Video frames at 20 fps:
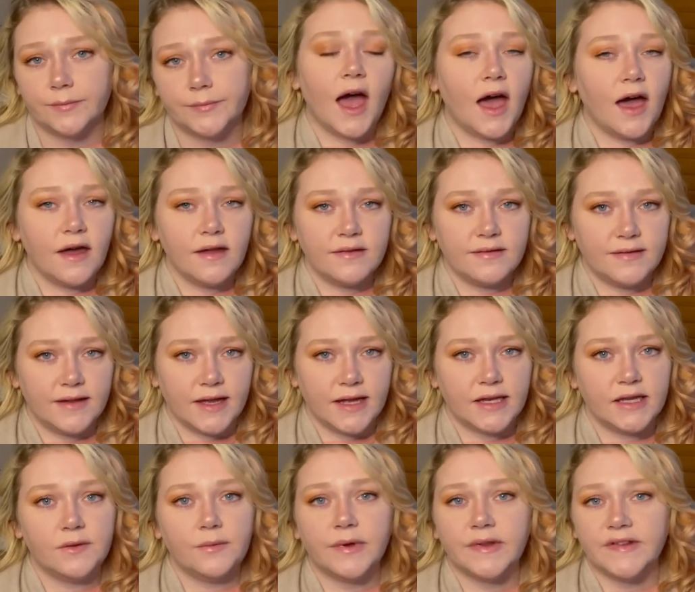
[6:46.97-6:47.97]
As
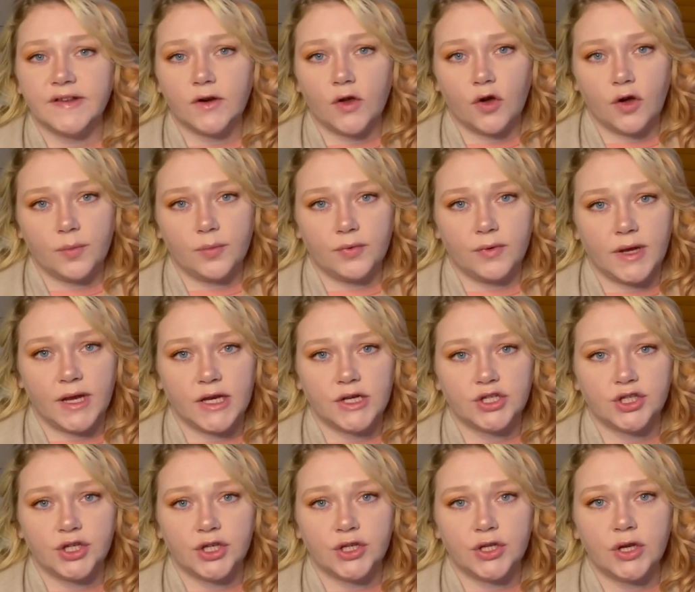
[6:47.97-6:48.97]
Sandy was in
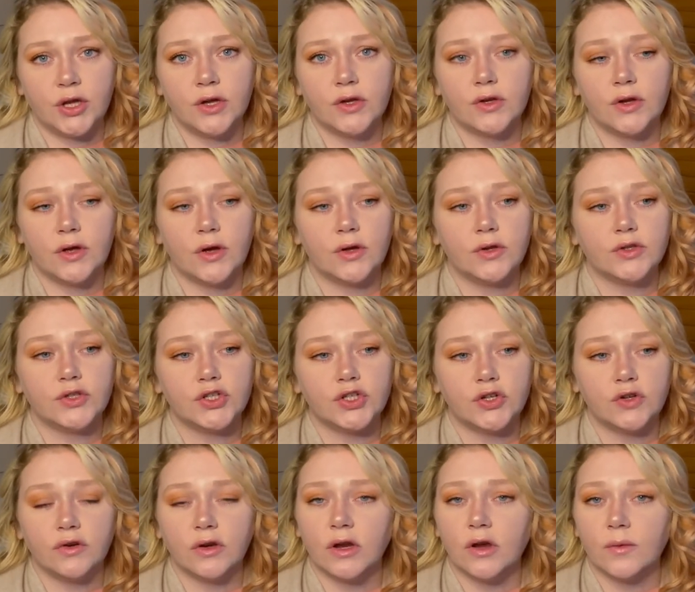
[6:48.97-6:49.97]
operation,
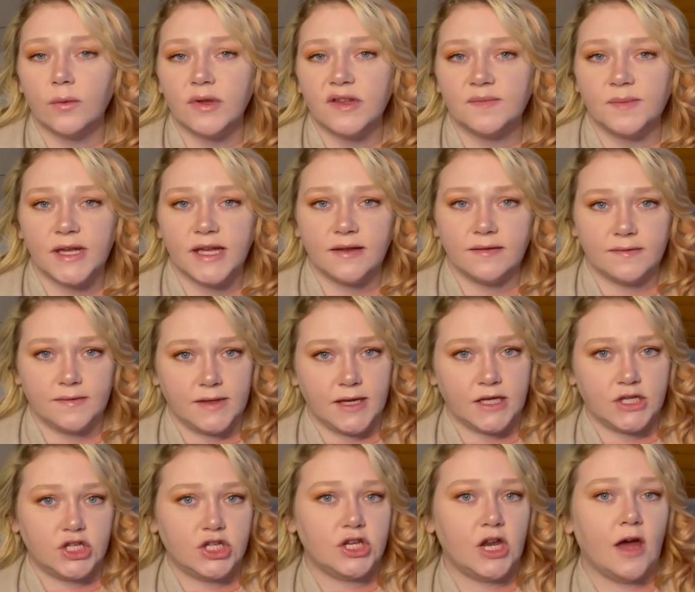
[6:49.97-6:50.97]
Junior was being
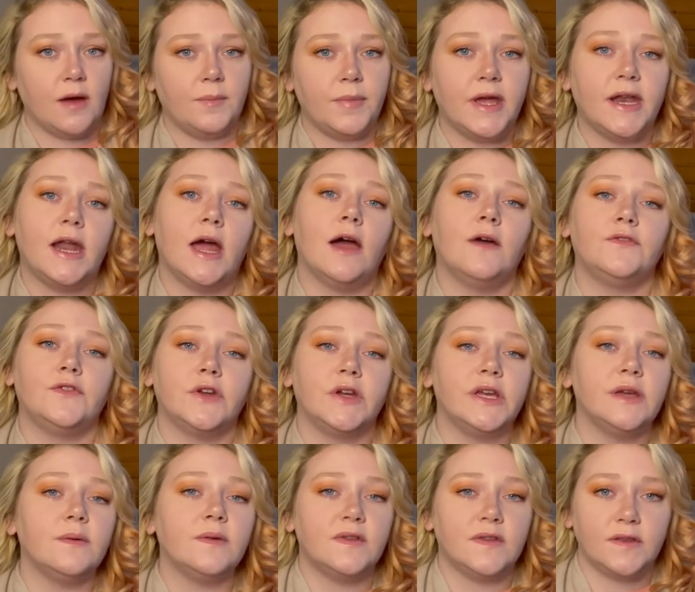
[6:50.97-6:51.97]
stitched up, and after
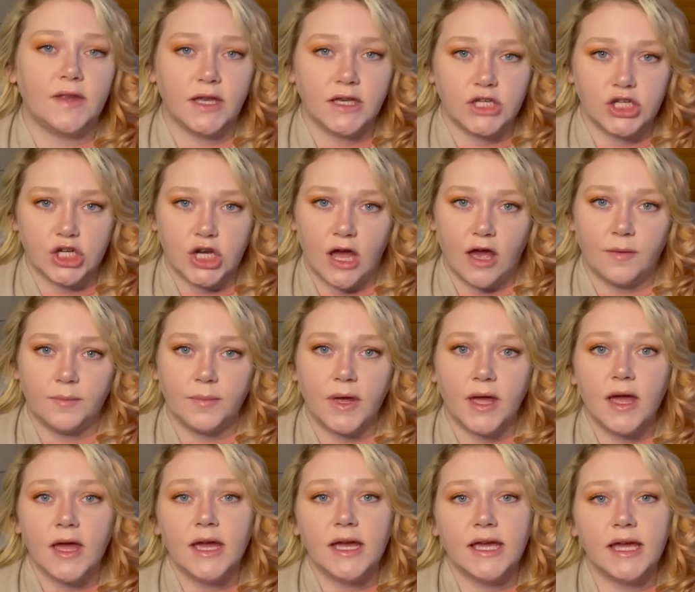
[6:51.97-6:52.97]
he was stitched up,
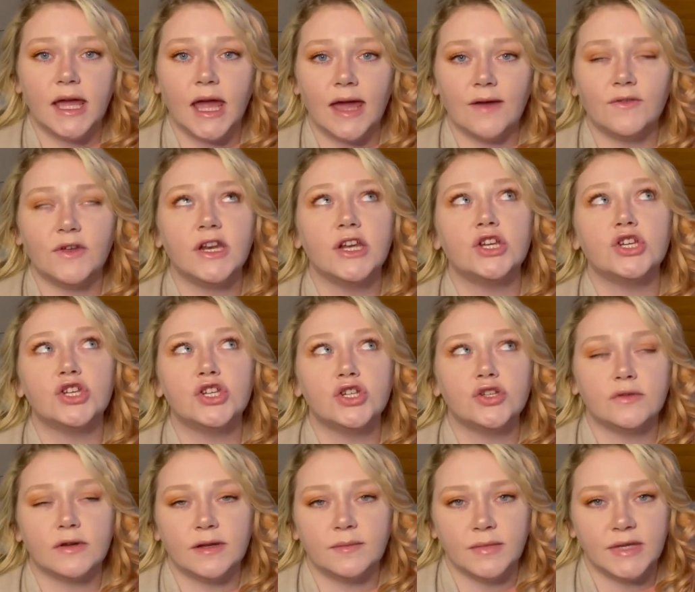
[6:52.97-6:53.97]
he gave an
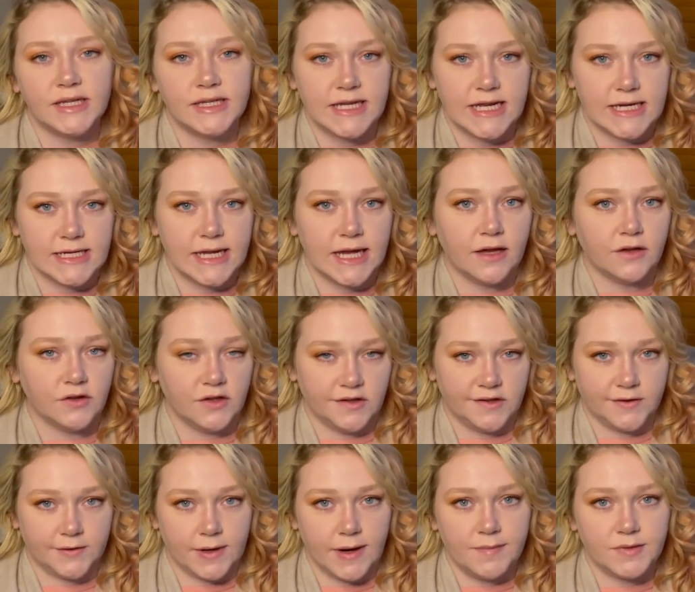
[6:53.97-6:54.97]
extremely detailed
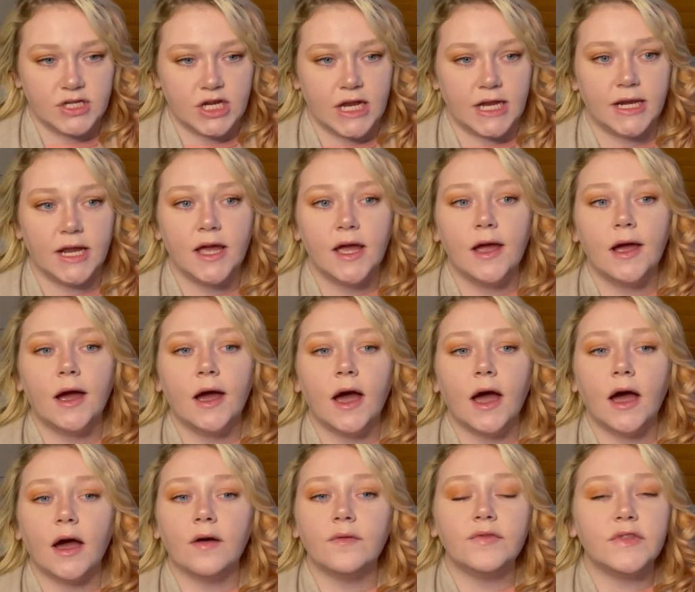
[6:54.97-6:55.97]
description
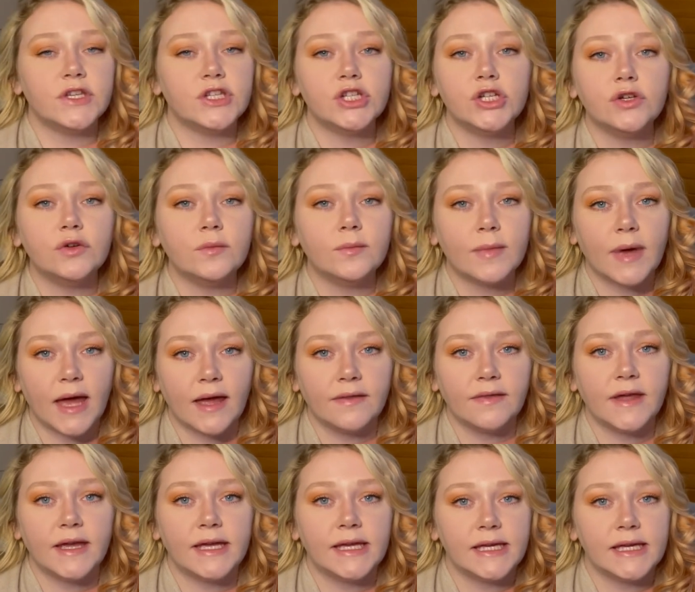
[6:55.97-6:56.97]
of the two men
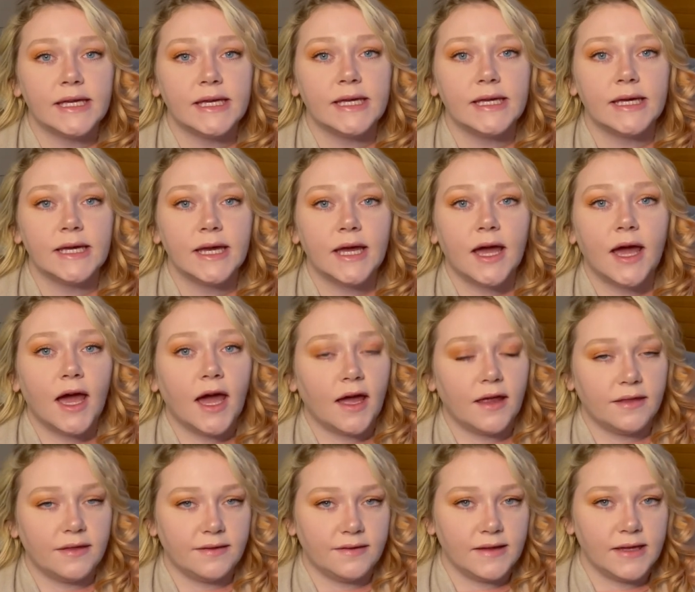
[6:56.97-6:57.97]
that he
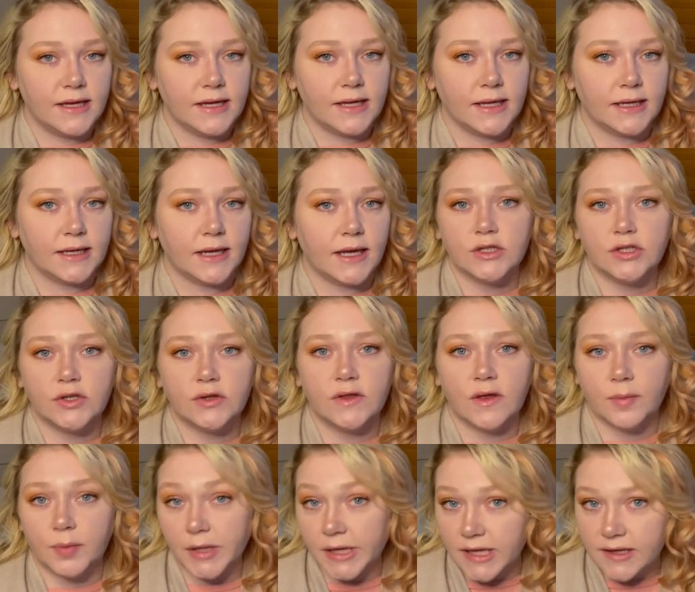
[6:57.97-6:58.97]
had seen to
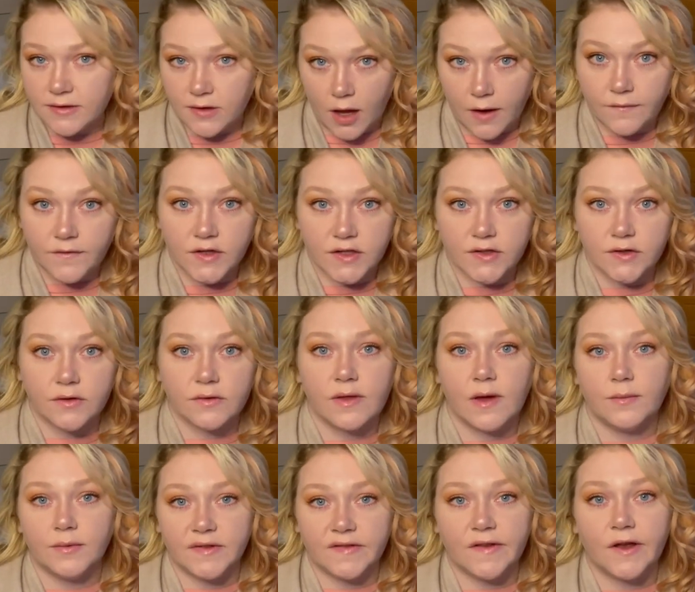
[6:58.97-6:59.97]
the police officer
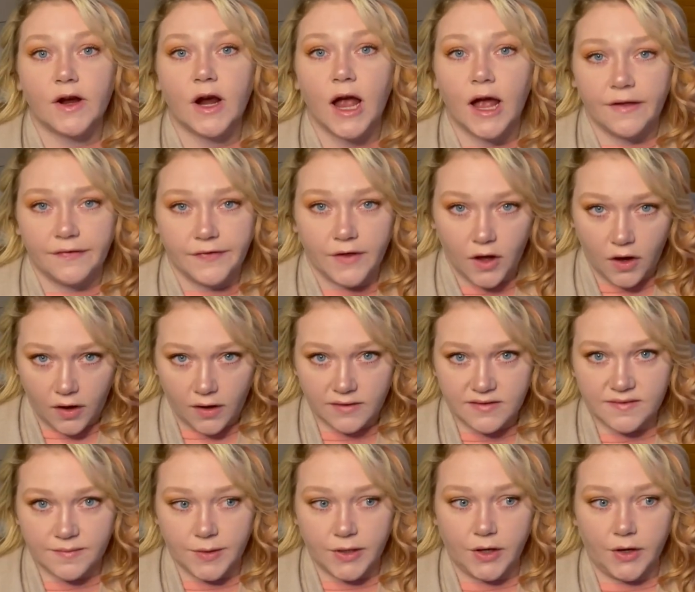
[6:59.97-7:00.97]
that was there at the
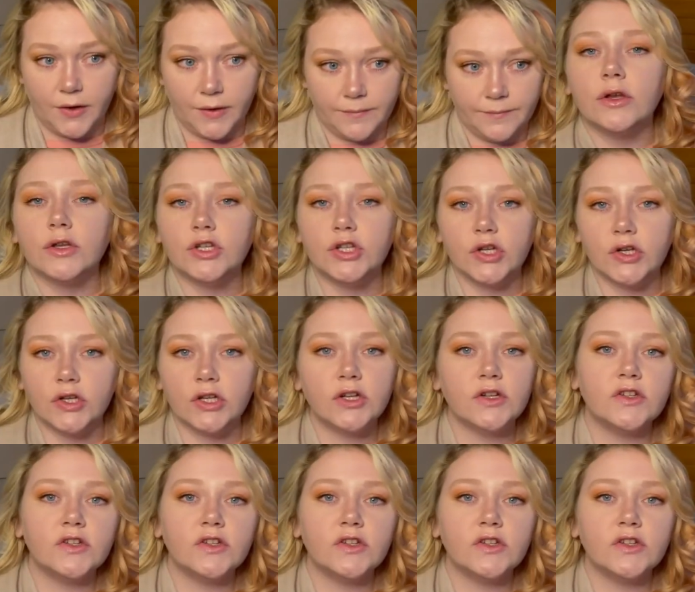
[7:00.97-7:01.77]
hospital. Junior's